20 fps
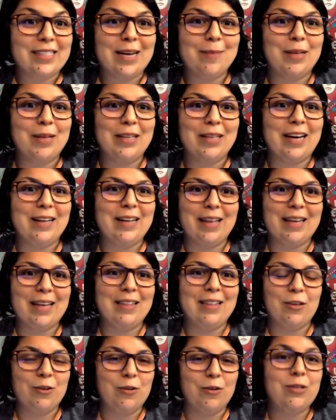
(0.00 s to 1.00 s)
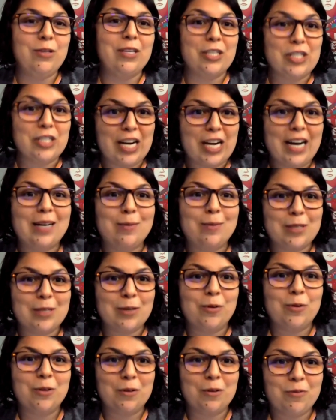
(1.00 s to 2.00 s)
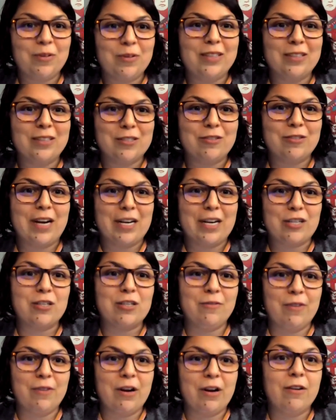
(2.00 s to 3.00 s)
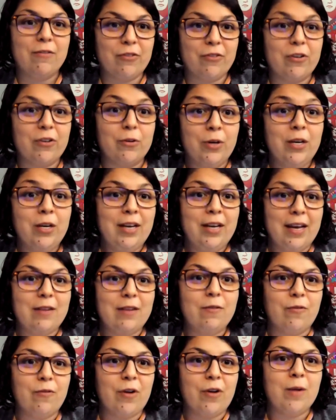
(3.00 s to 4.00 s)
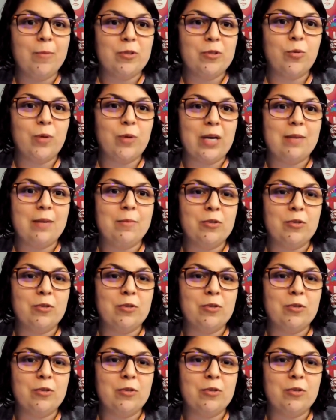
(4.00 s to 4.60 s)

And a lot, like the union jobs in oil fields are actually very few and far between.